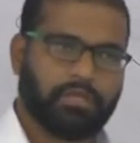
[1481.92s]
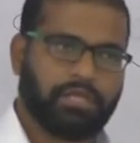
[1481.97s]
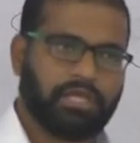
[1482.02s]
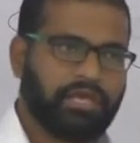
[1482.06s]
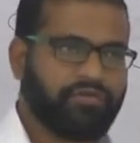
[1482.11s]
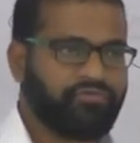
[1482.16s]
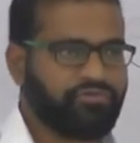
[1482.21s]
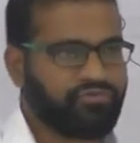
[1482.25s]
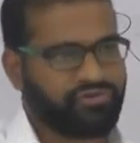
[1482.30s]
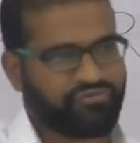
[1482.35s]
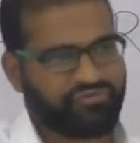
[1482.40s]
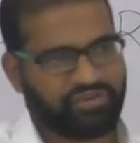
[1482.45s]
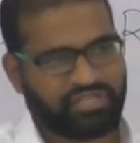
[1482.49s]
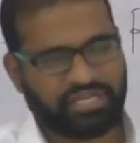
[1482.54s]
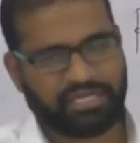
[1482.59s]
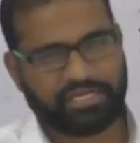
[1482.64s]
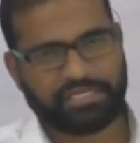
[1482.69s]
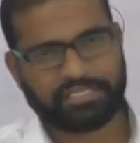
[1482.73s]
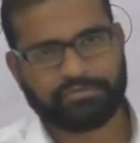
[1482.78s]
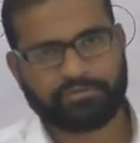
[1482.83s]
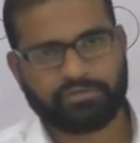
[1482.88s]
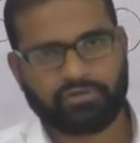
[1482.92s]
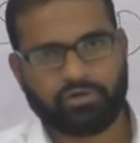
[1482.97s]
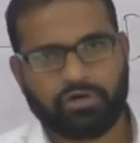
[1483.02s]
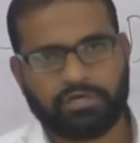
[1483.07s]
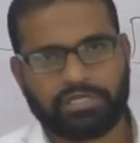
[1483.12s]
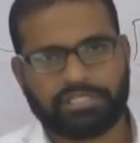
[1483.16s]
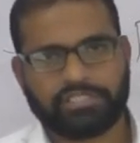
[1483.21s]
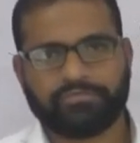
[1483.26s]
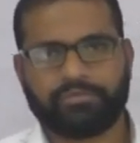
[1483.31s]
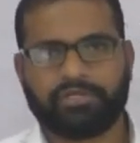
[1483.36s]
Everyone, whether it is
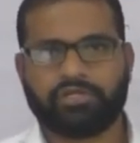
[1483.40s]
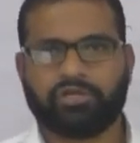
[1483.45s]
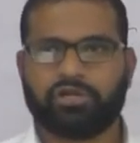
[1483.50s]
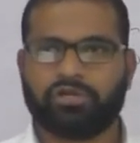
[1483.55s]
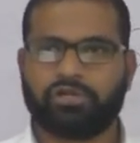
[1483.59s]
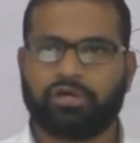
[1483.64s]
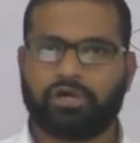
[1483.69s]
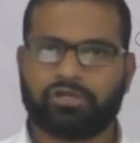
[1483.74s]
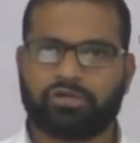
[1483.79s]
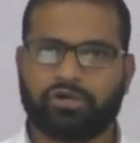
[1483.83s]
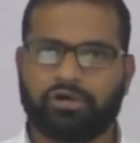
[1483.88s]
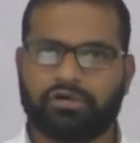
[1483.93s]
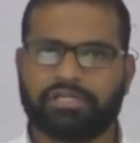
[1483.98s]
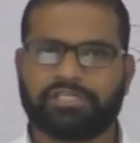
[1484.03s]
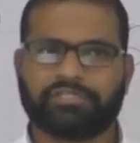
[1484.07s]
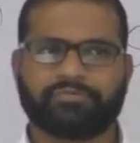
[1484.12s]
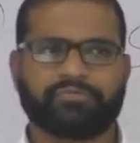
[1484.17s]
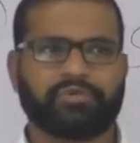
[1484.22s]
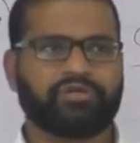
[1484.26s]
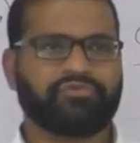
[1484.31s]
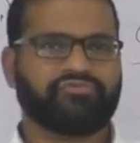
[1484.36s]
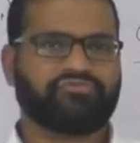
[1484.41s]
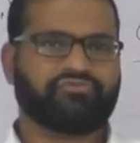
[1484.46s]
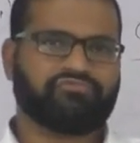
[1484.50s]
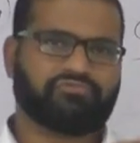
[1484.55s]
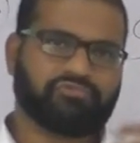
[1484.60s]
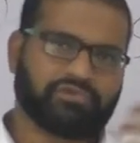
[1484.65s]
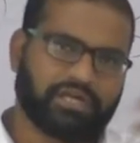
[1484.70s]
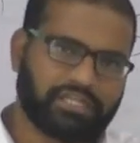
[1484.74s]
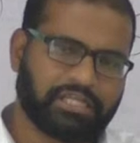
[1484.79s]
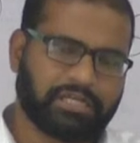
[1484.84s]
congressman or
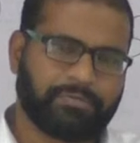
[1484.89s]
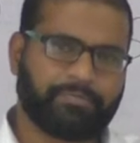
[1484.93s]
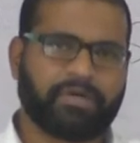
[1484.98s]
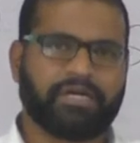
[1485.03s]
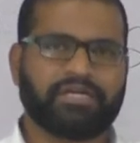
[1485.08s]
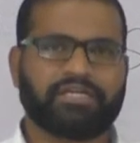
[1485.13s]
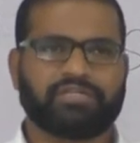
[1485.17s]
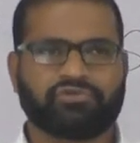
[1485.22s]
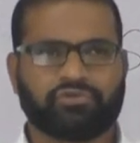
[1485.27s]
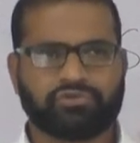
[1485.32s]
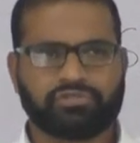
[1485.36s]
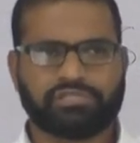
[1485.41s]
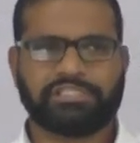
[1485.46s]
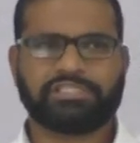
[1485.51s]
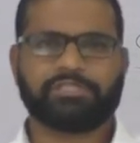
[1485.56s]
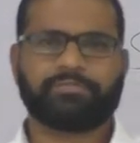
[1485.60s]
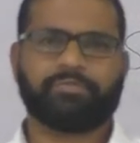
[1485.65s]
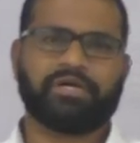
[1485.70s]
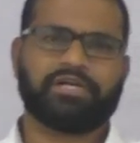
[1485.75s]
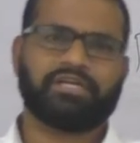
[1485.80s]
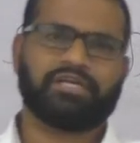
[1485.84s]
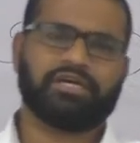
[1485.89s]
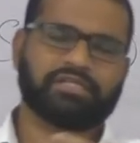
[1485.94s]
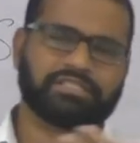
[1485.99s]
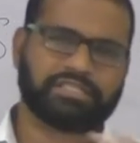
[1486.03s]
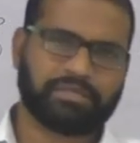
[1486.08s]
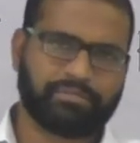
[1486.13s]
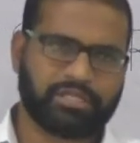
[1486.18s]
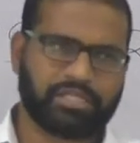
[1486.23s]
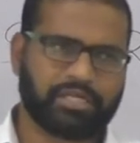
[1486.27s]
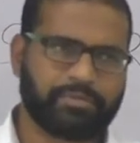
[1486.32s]
non-congressman, other party, socialist party or
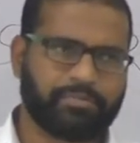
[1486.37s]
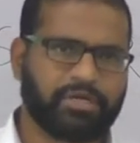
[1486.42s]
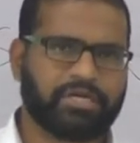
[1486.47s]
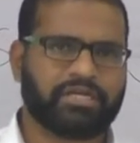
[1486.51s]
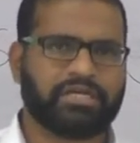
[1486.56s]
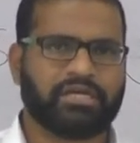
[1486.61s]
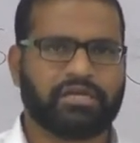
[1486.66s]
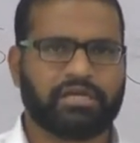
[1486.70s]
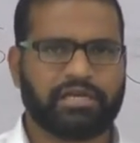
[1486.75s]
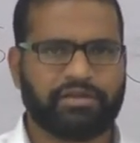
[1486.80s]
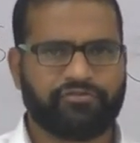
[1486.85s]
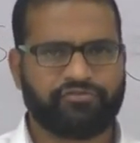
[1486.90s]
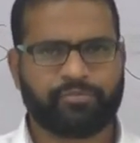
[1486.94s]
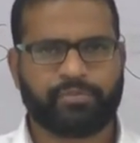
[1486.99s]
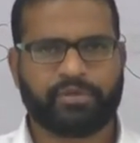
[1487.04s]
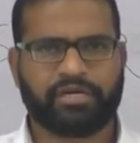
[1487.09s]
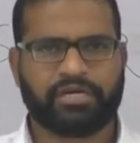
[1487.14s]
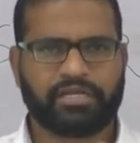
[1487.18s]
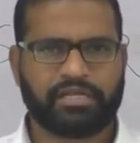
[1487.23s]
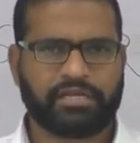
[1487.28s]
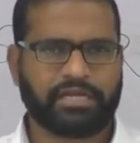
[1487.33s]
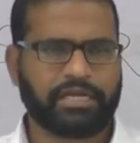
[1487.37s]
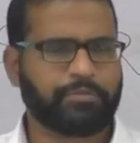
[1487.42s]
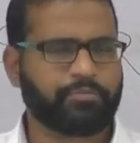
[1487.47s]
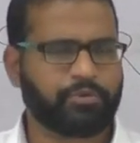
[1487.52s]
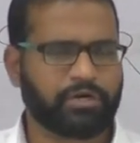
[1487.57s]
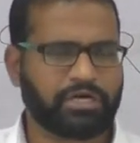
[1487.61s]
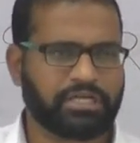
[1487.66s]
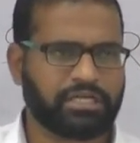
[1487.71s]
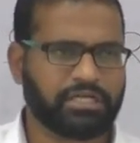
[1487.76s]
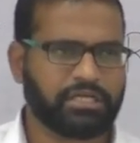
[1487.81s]
some other party or left party, right
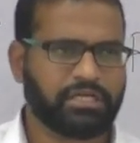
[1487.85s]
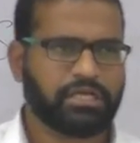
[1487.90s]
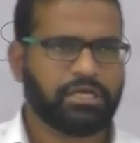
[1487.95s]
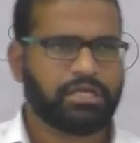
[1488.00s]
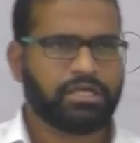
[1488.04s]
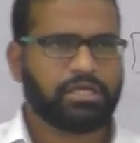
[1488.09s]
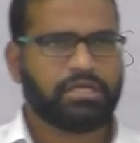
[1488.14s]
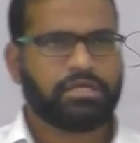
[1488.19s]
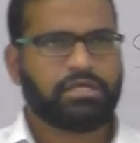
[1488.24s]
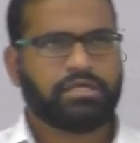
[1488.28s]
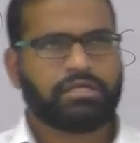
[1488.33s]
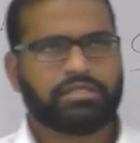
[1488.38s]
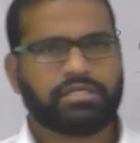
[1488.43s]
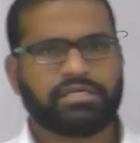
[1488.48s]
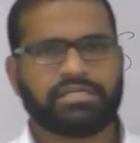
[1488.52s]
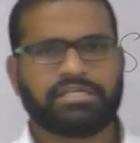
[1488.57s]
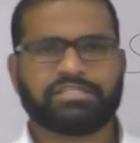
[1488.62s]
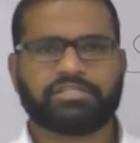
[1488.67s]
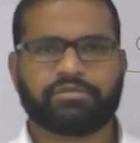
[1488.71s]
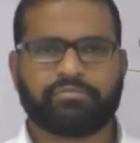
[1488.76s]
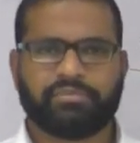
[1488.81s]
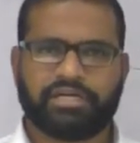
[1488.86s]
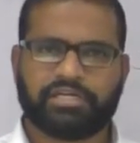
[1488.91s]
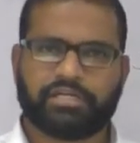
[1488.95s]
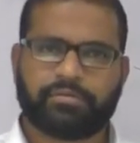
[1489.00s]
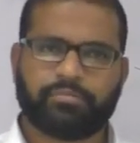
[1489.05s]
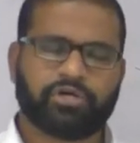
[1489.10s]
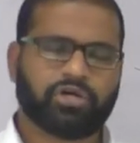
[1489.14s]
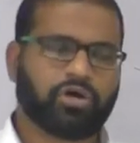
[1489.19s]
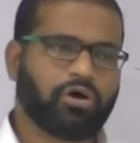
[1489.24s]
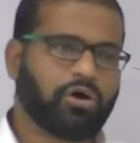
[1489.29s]
party, that doesn't
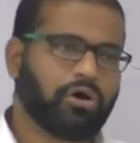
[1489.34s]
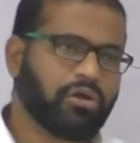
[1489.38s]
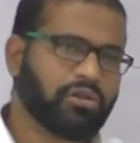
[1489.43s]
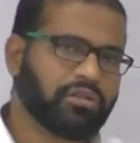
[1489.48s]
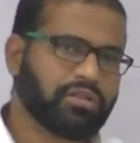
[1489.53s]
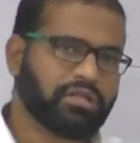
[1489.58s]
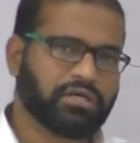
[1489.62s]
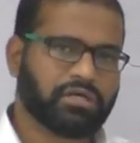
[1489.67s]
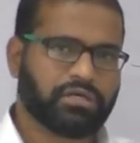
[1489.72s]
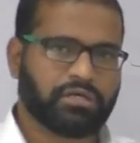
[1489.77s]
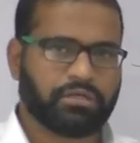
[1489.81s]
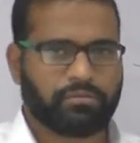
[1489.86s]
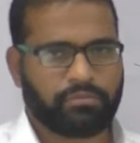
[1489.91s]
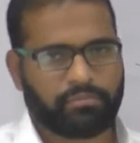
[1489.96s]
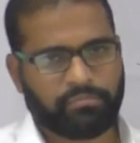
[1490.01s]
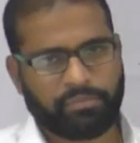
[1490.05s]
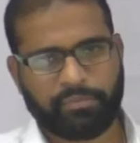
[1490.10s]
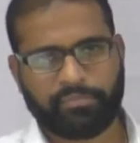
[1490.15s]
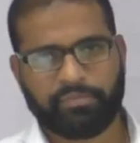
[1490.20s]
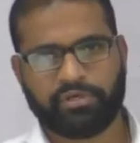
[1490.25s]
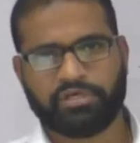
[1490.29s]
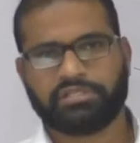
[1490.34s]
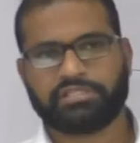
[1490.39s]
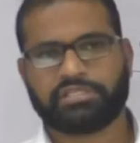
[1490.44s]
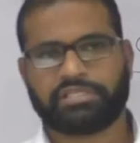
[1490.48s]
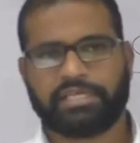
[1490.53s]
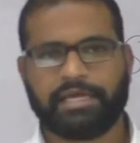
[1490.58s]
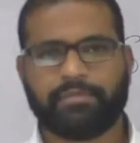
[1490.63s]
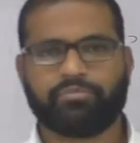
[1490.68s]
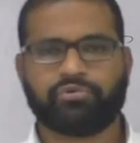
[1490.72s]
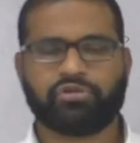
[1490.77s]
matter. But all the members
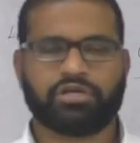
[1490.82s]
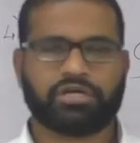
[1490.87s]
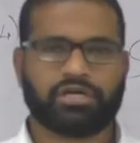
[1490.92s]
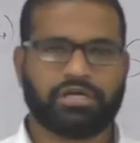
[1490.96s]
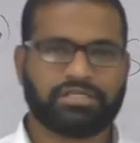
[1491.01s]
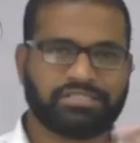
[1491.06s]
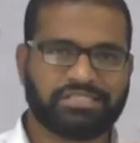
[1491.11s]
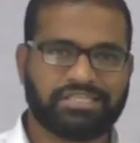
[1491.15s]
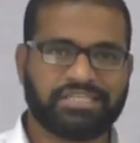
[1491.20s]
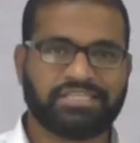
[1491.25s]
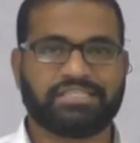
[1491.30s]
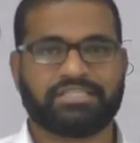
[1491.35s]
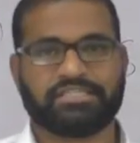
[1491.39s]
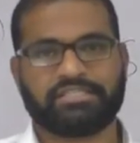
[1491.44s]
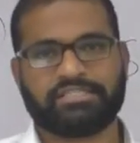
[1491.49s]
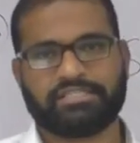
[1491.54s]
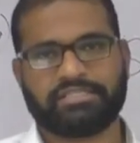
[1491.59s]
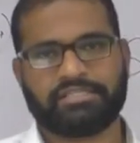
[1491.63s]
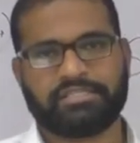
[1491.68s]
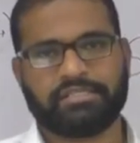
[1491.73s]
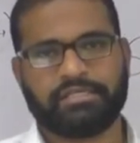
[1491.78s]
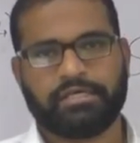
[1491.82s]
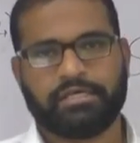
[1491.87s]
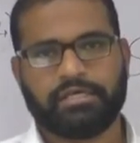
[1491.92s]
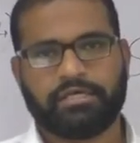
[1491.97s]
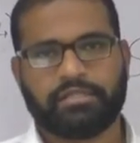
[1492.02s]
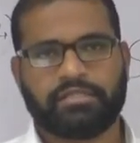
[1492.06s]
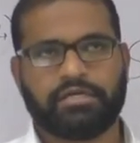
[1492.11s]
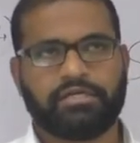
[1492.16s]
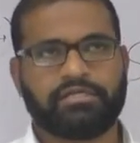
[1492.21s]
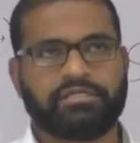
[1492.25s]
came to the consensus
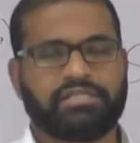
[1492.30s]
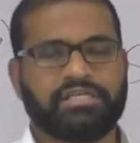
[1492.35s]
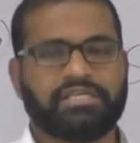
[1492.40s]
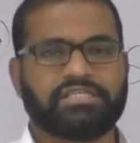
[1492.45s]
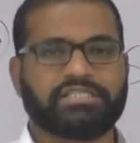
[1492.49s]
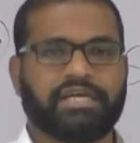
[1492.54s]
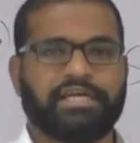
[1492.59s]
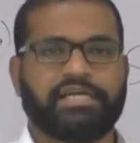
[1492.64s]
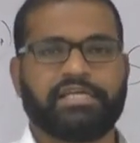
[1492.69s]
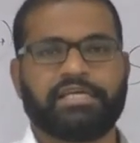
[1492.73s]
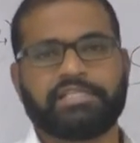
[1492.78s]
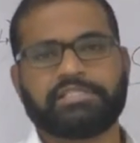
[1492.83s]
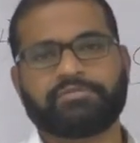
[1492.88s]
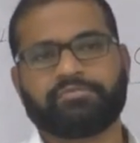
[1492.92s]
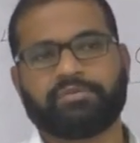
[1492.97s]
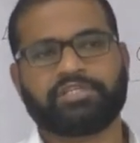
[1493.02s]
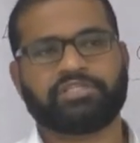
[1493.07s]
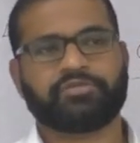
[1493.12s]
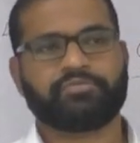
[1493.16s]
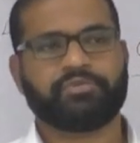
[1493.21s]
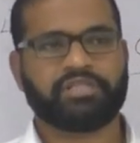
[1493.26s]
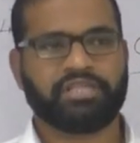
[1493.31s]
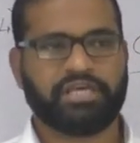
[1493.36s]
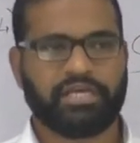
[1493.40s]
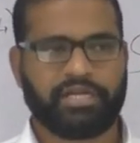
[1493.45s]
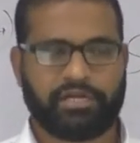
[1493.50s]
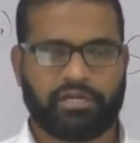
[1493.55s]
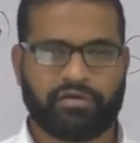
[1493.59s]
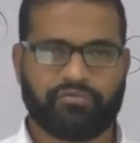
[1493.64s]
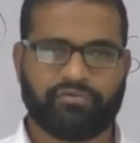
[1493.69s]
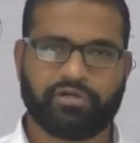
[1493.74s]
that these ideals must be
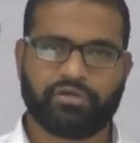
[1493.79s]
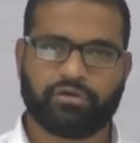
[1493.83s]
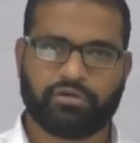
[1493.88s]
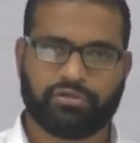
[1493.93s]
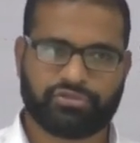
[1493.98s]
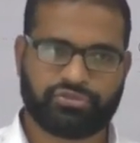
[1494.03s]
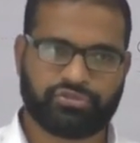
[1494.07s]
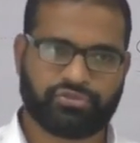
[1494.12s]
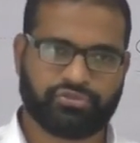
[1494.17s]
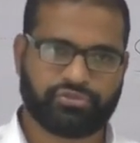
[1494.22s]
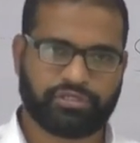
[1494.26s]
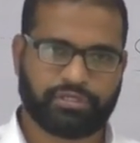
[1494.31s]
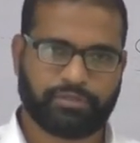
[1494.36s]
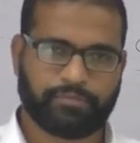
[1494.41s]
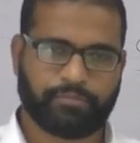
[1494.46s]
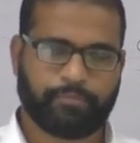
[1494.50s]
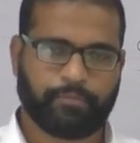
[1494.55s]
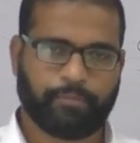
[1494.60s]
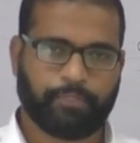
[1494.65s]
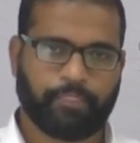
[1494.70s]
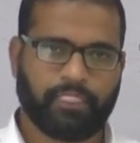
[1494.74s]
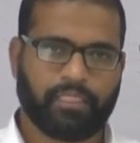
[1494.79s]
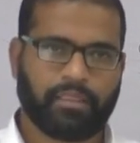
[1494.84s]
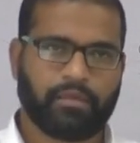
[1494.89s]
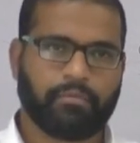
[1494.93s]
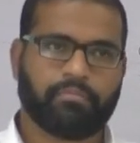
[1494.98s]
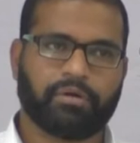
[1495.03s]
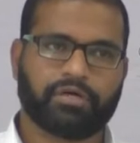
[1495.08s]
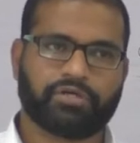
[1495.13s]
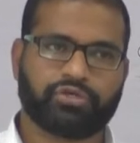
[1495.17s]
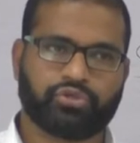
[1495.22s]
there in our constitution.
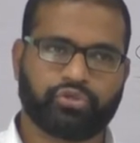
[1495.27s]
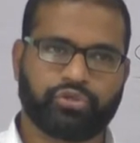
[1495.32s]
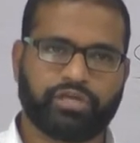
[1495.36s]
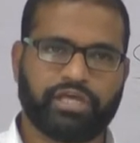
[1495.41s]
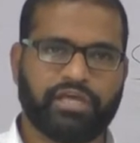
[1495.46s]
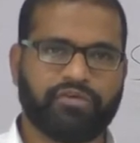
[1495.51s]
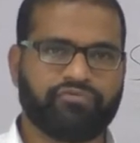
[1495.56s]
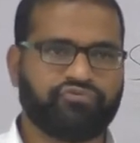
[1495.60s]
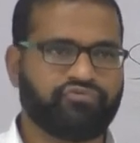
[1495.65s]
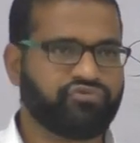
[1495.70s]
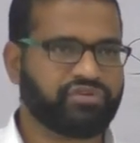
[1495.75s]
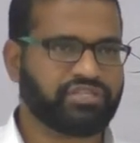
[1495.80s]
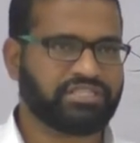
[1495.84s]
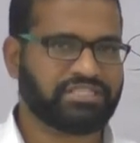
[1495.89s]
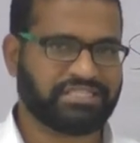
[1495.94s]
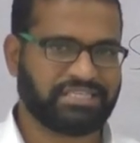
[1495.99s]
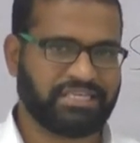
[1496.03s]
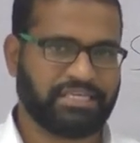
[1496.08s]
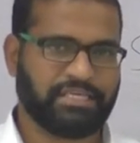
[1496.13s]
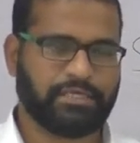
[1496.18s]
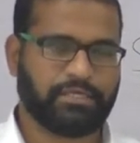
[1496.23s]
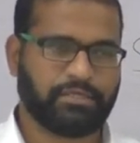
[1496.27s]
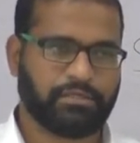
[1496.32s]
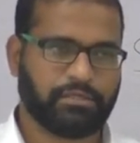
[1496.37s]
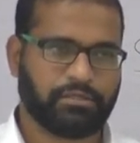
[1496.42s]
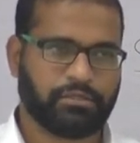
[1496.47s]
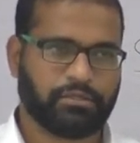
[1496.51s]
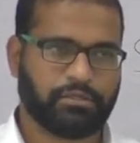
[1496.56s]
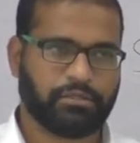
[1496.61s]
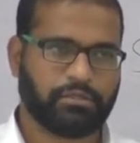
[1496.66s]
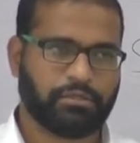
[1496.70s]
But today if we
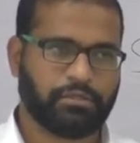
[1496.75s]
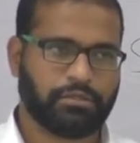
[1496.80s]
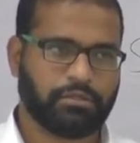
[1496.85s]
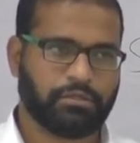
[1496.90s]
see